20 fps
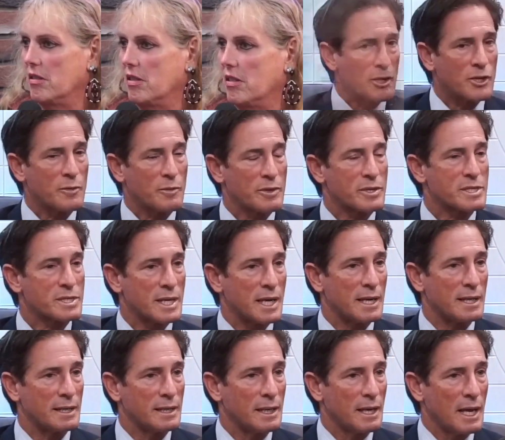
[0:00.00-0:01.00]

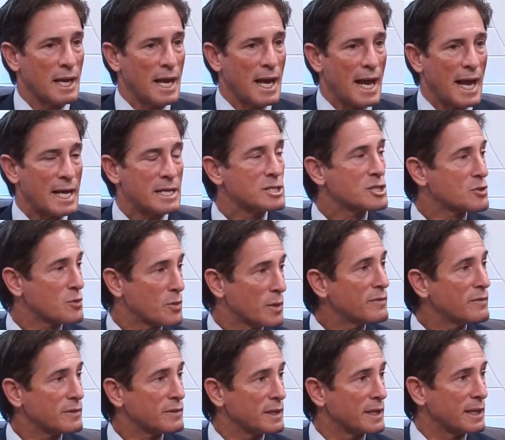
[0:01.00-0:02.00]
100%. And
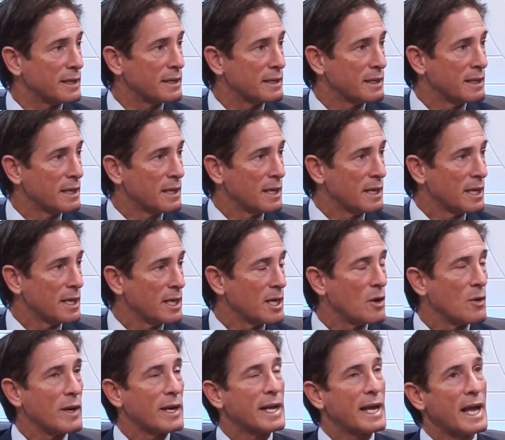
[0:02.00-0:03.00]
swiftly.
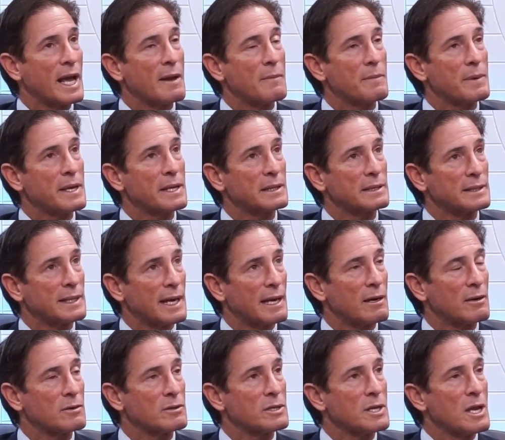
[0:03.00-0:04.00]
It can't be
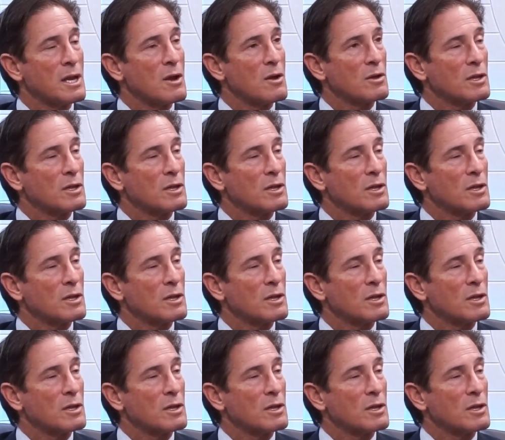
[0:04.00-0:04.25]
allowed.